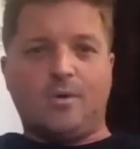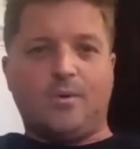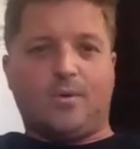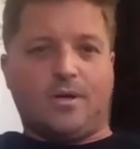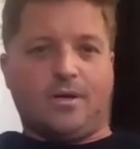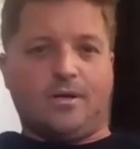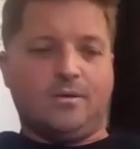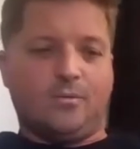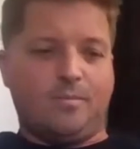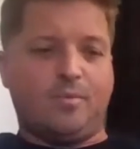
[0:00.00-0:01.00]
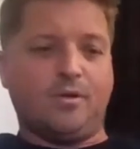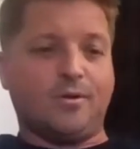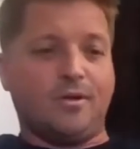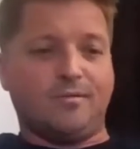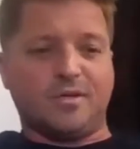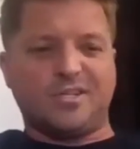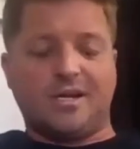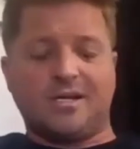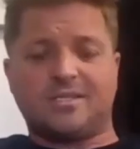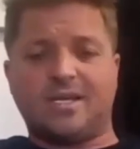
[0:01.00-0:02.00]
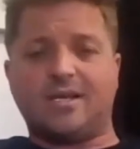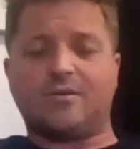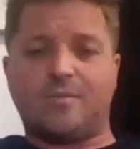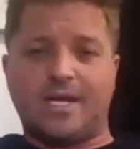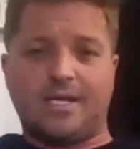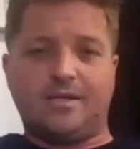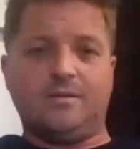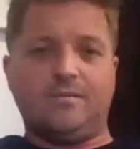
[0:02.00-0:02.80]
We build all of our shocks tailored made